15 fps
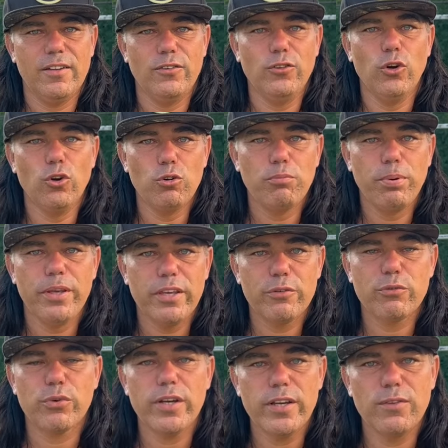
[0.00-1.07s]
Don't be
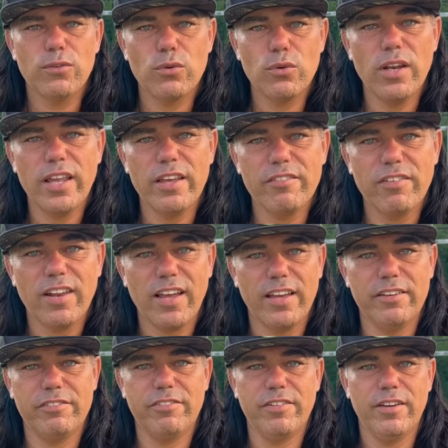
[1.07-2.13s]
afraid to live
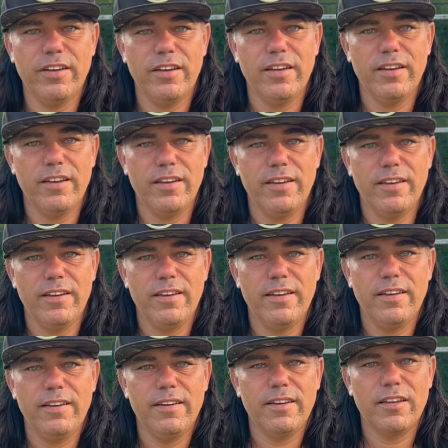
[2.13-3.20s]
life.
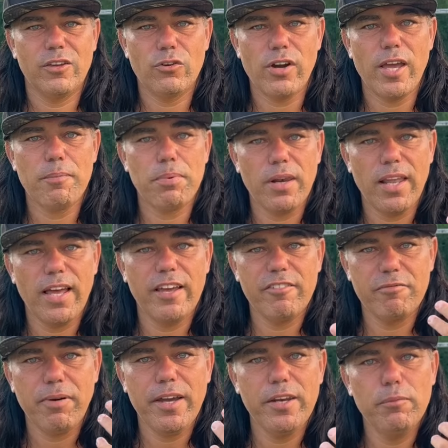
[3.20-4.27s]
Grab
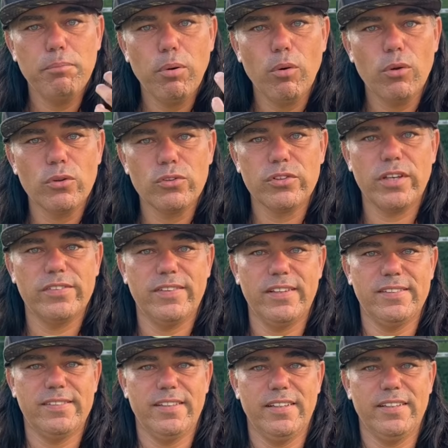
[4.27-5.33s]
life by the balls, as they
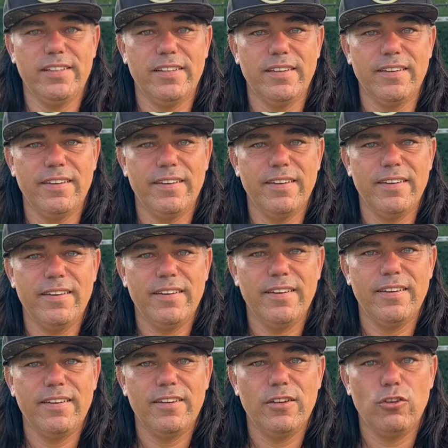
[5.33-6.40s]
say.
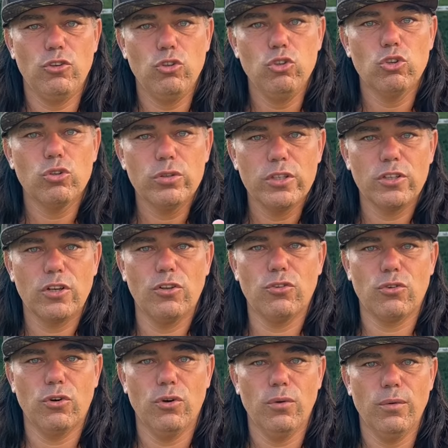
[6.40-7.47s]
You're in
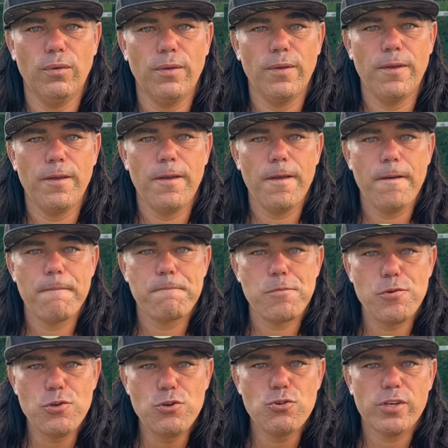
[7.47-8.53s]
control.
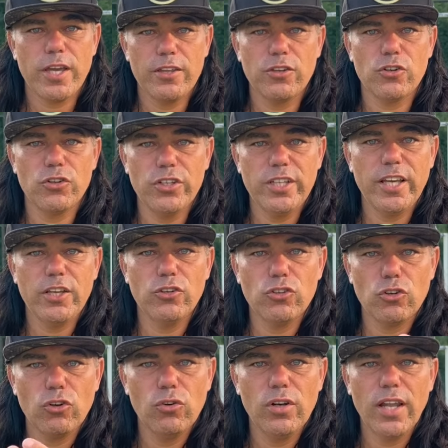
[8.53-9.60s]
You can create
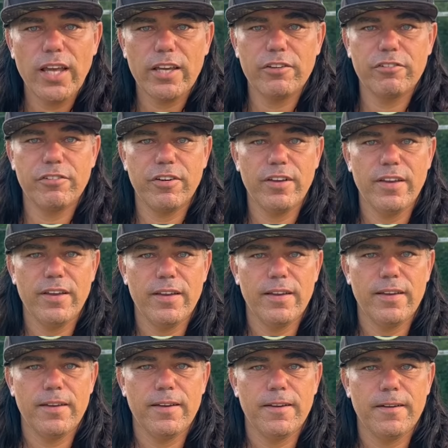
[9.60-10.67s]
your own life.
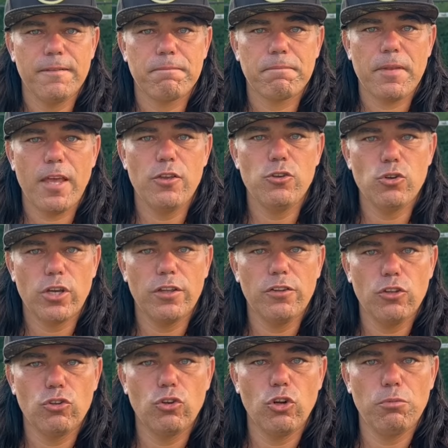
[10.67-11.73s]
And you can
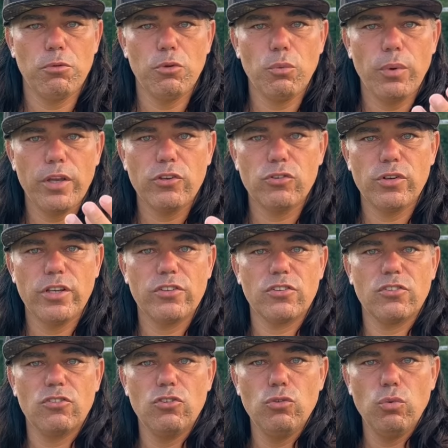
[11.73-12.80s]
determine which
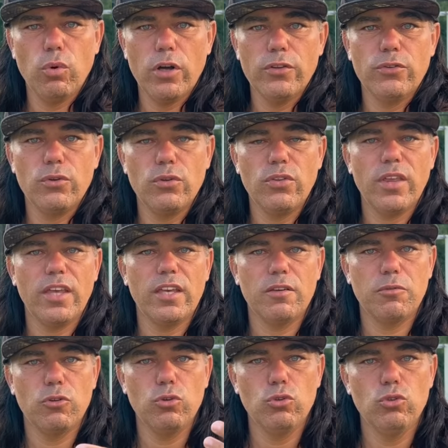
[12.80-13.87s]
risks you want to
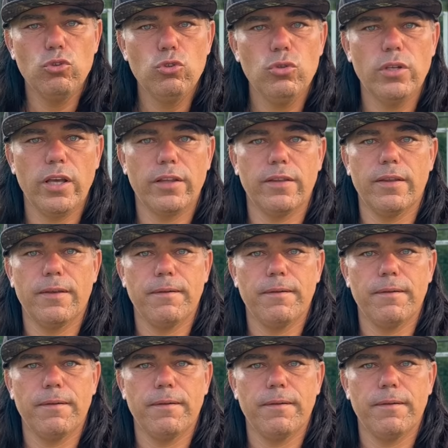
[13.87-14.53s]
take to do that.